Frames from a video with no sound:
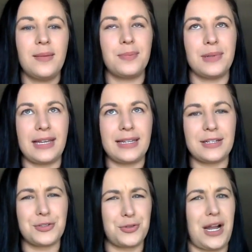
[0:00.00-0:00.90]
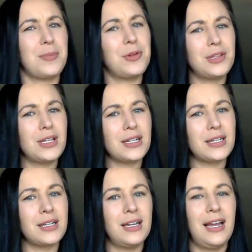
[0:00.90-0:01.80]
blanket tribal look,
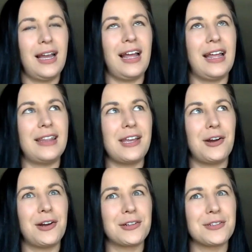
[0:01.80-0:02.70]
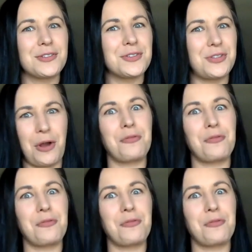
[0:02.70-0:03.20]
and they are so